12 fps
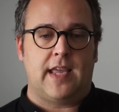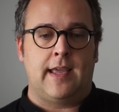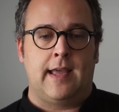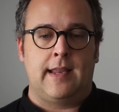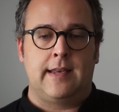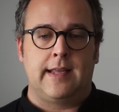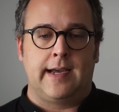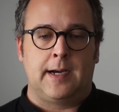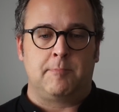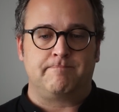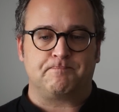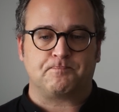And
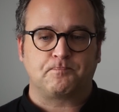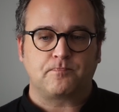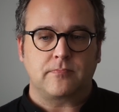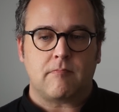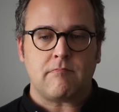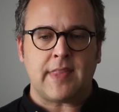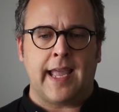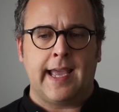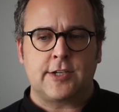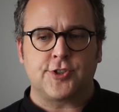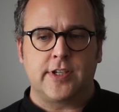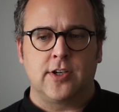I
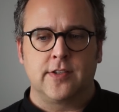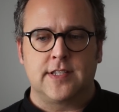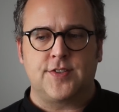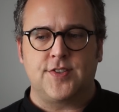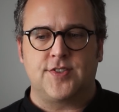actually heard this.